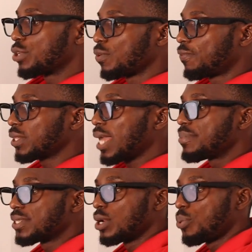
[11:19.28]
here. So 4
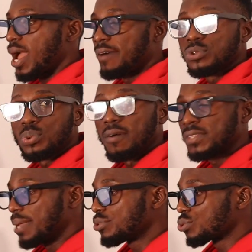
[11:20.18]
times 3, we have
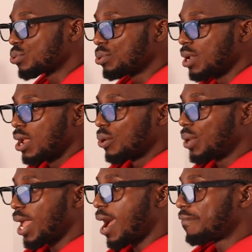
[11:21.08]
12. Times 2,
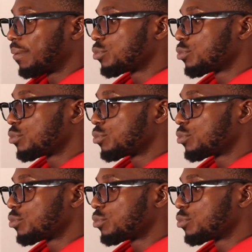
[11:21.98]
we have